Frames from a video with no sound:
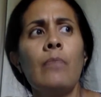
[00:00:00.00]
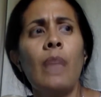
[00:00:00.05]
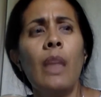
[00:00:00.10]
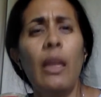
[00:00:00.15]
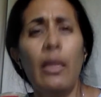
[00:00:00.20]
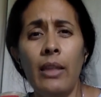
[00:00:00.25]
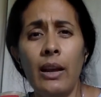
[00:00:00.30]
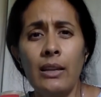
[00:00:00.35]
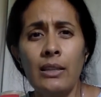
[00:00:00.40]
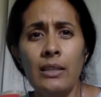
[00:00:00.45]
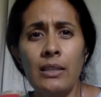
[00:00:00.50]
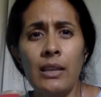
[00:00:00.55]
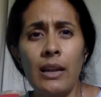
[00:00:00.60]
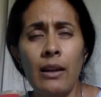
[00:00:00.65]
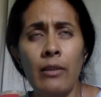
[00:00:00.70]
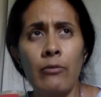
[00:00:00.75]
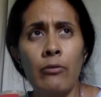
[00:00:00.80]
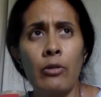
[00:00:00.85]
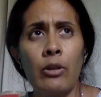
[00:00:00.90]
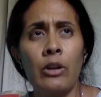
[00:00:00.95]
And that's the
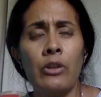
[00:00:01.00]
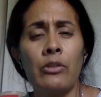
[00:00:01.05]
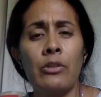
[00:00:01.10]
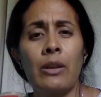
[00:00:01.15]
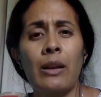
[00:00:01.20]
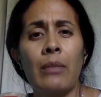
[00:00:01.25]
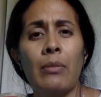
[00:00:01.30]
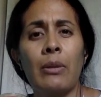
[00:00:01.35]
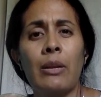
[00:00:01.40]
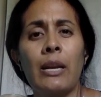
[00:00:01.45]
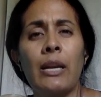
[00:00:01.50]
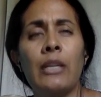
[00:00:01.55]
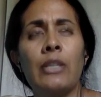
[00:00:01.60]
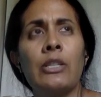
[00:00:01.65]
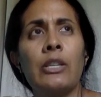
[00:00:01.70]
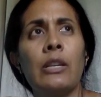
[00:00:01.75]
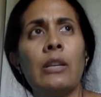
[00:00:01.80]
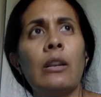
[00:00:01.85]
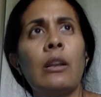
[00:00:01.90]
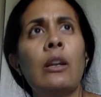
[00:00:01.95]
N400
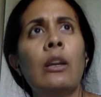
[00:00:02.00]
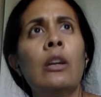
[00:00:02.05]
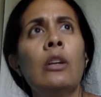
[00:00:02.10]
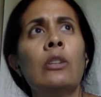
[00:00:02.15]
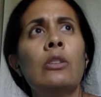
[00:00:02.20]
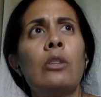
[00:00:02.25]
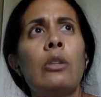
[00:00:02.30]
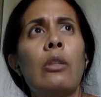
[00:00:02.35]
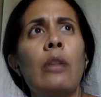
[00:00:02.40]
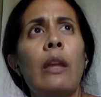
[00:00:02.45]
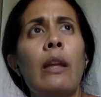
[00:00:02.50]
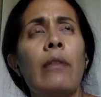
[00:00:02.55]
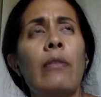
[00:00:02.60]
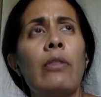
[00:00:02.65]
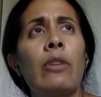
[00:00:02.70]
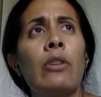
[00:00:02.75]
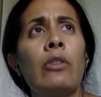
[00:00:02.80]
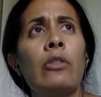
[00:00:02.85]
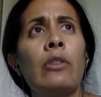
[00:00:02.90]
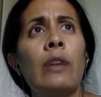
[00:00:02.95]
application. So the
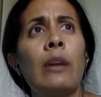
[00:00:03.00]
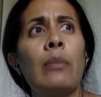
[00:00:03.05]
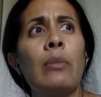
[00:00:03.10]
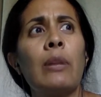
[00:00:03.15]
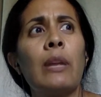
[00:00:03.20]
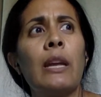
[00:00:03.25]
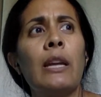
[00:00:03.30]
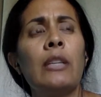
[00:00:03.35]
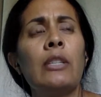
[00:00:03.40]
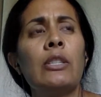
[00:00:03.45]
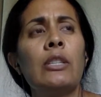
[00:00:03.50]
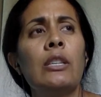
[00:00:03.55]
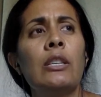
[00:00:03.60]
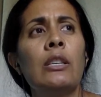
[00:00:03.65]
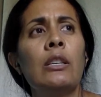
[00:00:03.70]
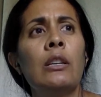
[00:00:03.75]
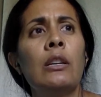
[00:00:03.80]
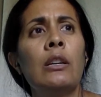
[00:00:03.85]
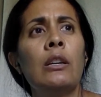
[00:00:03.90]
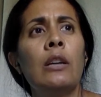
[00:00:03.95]
N400
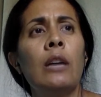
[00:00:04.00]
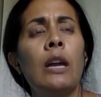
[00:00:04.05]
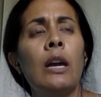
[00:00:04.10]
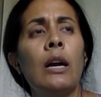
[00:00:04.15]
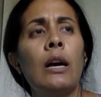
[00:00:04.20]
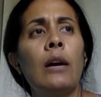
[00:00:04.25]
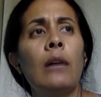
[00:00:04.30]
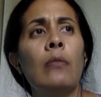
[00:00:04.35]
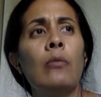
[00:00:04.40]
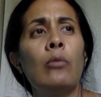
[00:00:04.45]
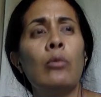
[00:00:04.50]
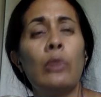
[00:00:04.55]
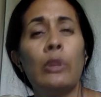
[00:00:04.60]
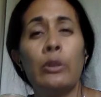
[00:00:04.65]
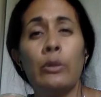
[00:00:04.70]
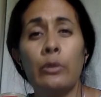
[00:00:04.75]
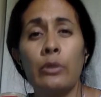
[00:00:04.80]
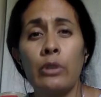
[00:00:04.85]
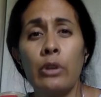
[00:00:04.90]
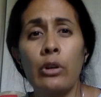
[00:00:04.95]
application, when
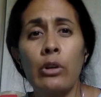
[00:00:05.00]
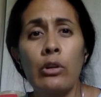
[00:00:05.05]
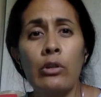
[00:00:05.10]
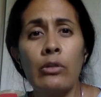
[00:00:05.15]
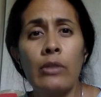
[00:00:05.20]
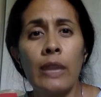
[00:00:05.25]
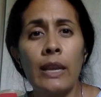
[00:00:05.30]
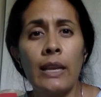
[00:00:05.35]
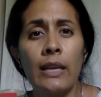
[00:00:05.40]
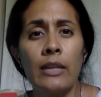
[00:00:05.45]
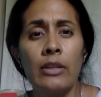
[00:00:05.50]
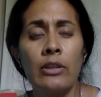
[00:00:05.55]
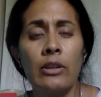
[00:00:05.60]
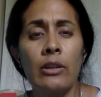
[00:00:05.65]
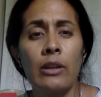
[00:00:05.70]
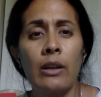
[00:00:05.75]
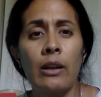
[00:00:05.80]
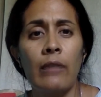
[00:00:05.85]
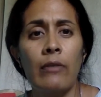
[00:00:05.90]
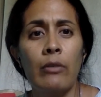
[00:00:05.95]
you turn that into
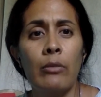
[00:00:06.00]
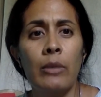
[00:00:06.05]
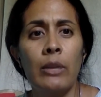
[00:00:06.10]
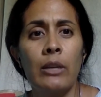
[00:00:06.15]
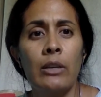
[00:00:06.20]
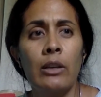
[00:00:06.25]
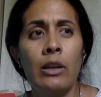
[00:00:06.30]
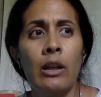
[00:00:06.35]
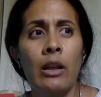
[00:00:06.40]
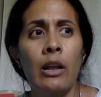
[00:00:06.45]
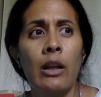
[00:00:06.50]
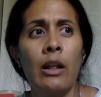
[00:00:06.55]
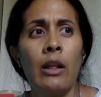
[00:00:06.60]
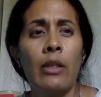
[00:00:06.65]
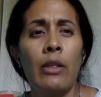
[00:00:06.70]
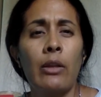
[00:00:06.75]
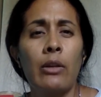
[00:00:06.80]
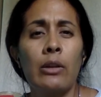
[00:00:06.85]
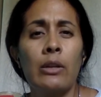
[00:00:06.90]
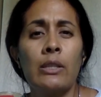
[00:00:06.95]
the government,
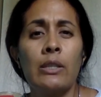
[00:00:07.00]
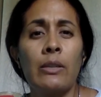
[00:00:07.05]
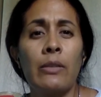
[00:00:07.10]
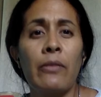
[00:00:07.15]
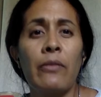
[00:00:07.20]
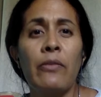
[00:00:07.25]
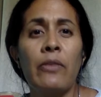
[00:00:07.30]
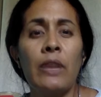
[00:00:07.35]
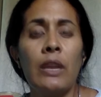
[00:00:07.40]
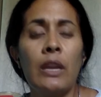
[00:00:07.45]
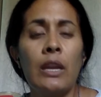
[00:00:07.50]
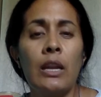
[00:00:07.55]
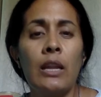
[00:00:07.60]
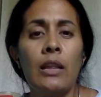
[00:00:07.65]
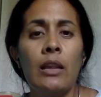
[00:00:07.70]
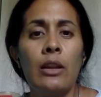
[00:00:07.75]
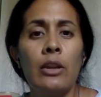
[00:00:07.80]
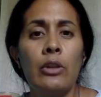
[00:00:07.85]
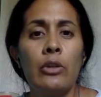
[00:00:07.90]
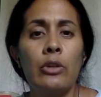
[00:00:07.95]
there is a fee
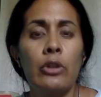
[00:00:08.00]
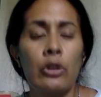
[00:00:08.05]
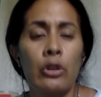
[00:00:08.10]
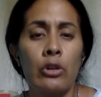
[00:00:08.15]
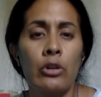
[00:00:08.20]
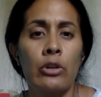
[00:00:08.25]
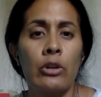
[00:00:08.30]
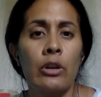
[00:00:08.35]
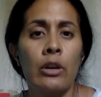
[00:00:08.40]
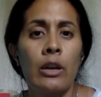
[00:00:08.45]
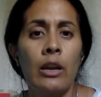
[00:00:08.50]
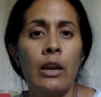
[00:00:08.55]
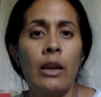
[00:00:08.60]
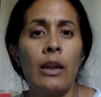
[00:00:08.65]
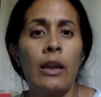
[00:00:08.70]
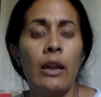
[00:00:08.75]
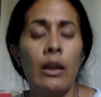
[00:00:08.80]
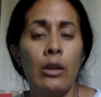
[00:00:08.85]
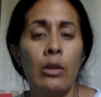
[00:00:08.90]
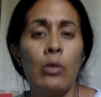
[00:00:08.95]
that you turn
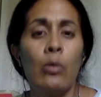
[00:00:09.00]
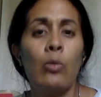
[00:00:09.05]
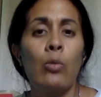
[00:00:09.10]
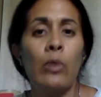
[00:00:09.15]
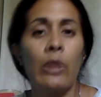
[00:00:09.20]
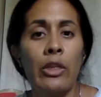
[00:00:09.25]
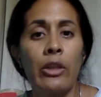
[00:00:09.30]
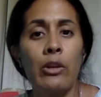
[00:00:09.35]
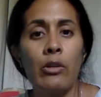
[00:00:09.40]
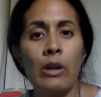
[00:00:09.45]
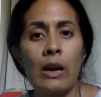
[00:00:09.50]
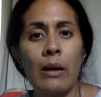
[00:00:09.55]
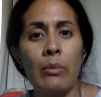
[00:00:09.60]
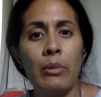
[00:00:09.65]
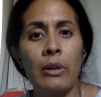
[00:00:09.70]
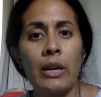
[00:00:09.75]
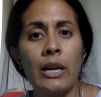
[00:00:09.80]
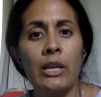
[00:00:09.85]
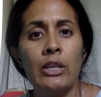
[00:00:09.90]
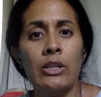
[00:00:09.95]
in with your
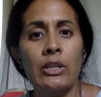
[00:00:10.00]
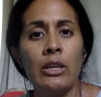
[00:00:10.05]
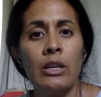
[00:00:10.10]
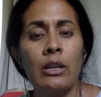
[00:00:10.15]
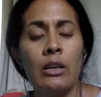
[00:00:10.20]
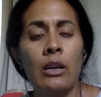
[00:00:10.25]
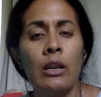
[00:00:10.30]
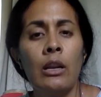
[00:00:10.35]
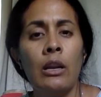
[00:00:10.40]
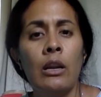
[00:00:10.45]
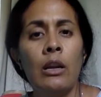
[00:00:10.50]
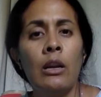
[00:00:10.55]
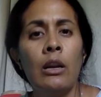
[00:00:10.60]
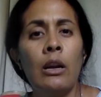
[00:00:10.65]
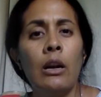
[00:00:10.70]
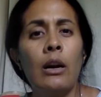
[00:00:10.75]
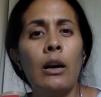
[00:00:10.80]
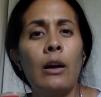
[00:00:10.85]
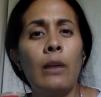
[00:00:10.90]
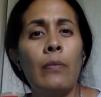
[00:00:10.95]
application.
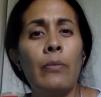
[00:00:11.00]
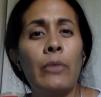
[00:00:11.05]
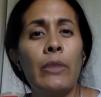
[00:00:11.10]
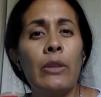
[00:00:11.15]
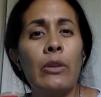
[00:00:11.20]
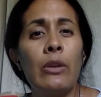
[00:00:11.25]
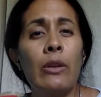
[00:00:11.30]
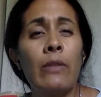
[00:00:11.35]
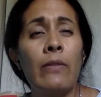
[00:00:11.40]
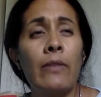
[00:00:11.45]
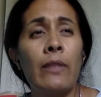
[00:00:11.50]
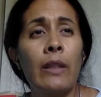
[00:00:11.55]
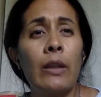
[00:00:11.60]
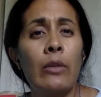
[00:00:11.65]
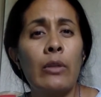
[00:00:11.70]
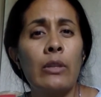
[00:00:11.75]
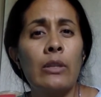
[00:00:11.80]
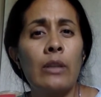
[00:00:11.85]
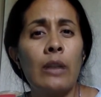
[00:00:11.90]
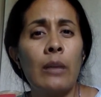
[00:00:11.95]
You can fill out
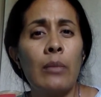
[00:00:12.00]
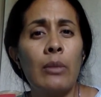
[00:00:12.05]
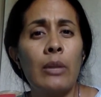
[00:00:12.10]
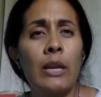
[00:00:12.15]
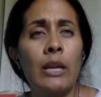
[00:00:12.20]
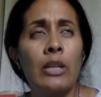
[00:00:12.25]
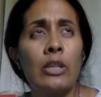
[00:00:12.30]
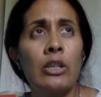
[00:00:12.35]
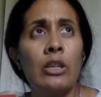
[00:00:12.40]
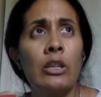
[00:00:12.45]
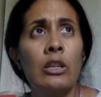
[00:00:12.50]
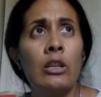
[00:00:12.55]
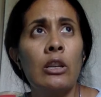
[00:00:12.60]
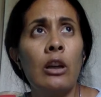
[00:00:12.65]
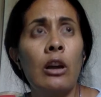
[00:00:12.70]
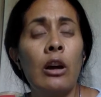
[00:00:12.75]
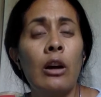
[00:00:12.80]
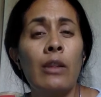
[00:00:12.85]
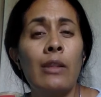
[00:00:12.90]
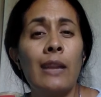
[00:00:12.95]
this application
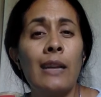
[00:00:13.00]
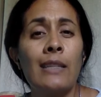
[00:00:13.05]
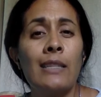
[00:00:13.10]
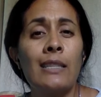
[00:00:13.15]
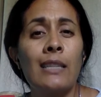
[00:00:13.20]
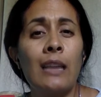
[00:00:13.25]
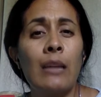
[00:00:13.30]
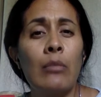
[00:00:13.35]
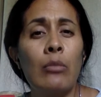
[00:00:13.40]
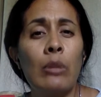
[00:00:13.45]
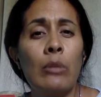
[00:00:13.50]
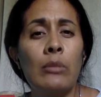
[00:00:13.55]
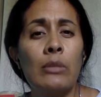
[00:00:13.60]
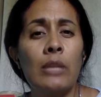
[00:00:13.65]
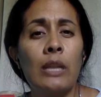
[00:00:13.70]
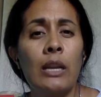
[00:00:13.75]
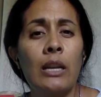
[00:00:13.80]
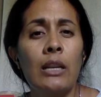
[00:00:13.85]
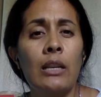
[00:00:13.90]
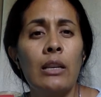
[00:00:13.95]
on that same
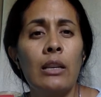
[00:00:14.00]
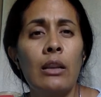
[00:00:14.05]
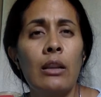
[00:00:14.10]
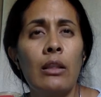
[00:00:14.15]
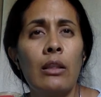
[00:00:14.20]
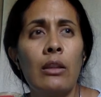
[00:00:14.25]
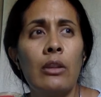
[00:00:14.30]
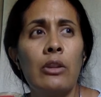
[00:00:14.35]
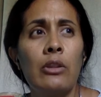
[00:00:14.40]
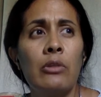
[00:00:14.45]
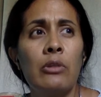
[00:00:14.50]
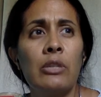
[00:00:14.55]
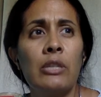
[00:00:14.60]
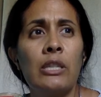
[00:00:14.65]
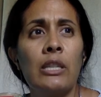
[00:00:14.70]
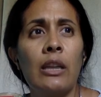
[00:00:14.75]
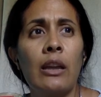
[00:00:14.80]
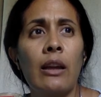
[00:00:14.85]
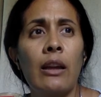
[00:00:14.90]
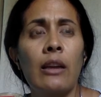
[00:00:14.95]
website, the
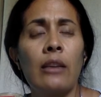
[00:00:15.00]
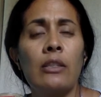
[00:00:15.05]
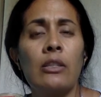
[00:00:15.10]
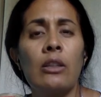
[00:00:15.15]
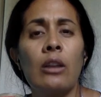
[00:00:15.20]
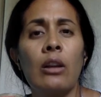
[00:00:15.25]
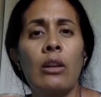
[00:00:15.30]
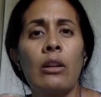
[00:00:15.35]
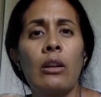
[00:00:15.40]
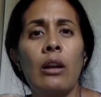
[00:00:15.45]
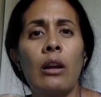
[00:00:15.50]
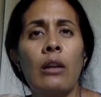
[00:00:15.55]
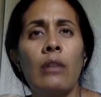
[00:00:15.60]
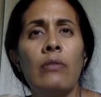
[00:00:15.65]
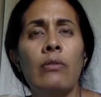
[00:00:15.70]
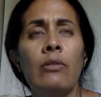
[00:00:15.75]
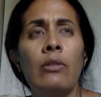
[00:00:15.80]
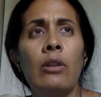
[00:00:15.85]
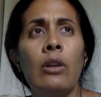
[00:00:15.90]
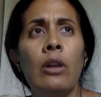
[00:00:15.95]
uscis.gov,